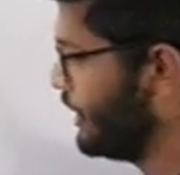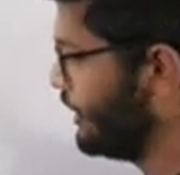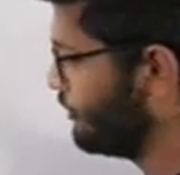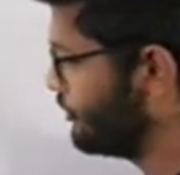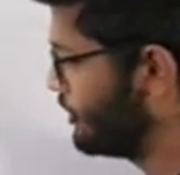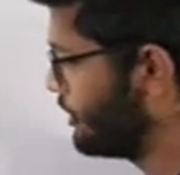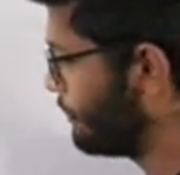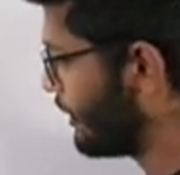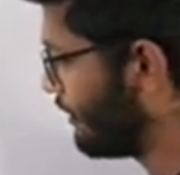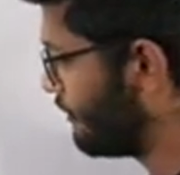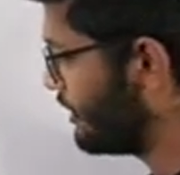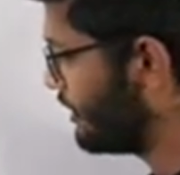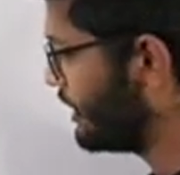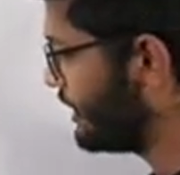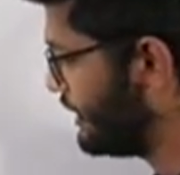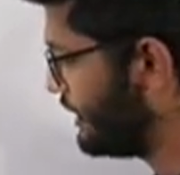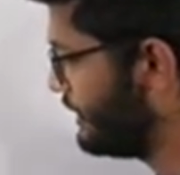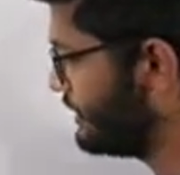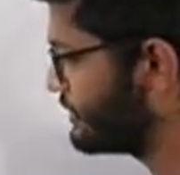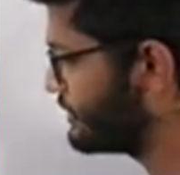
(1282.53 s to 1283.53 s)
if the
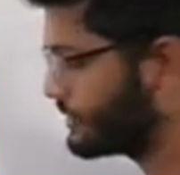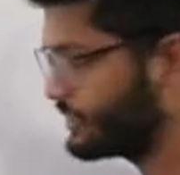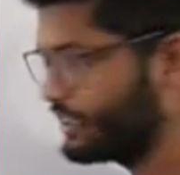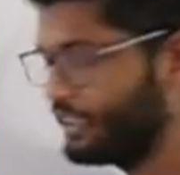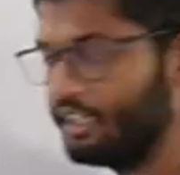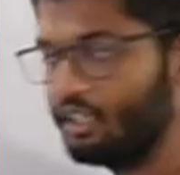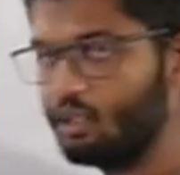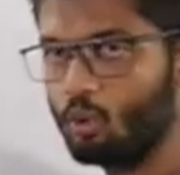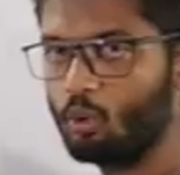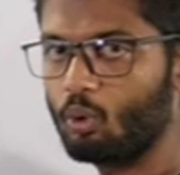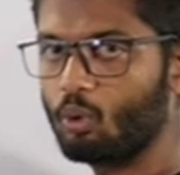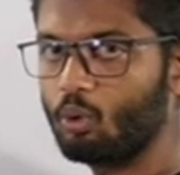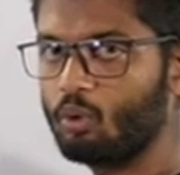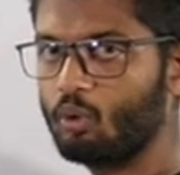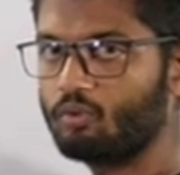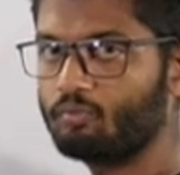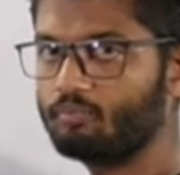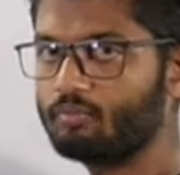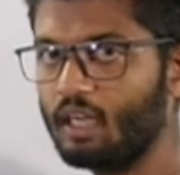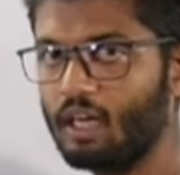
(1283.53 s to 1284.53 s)
power is
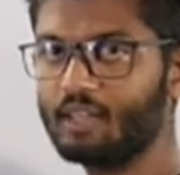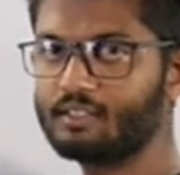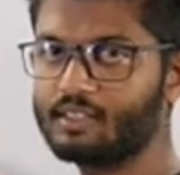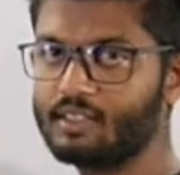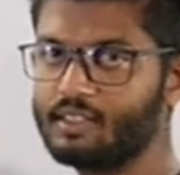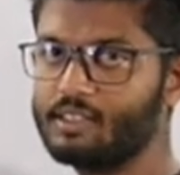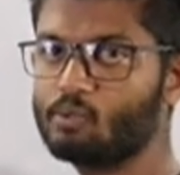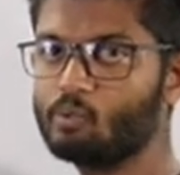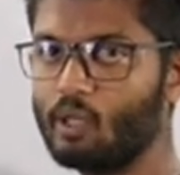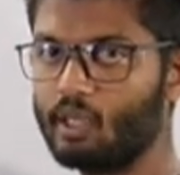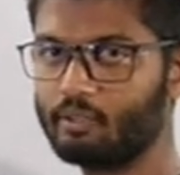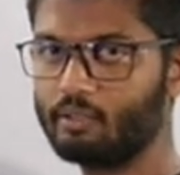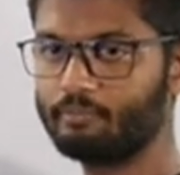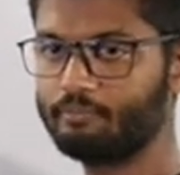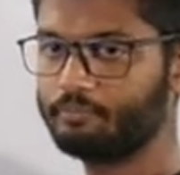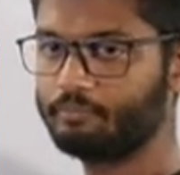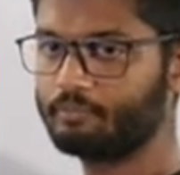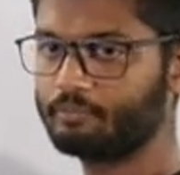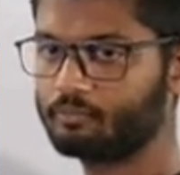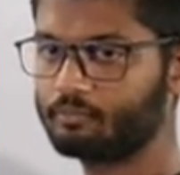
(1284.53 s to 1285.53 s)
0, answer is 1.
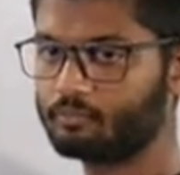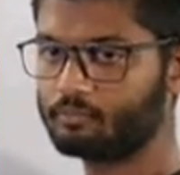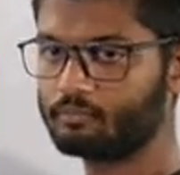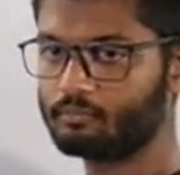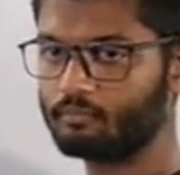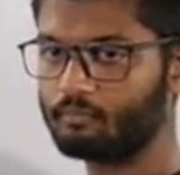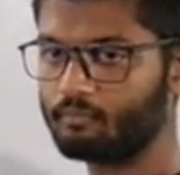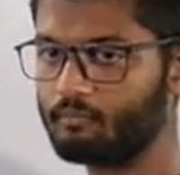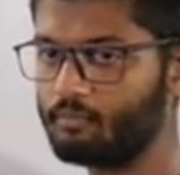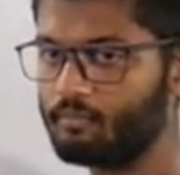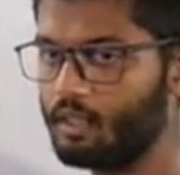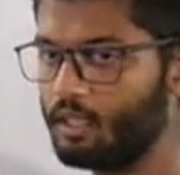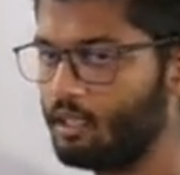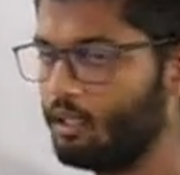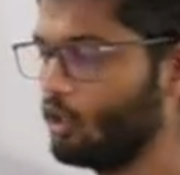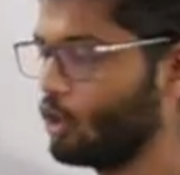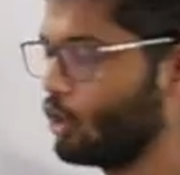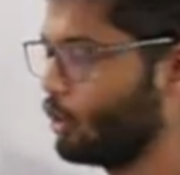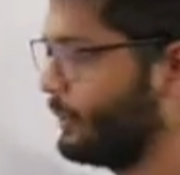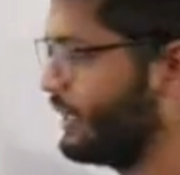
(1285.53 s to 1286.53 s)

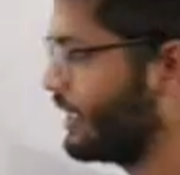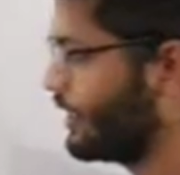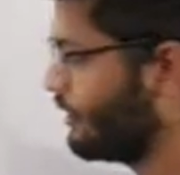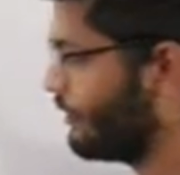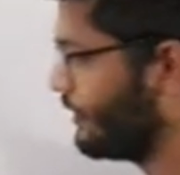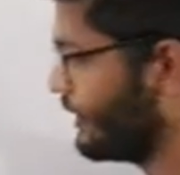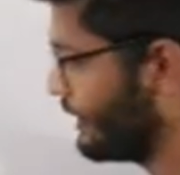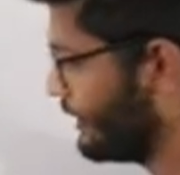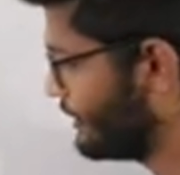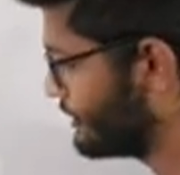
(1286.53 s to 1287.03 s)
No matter what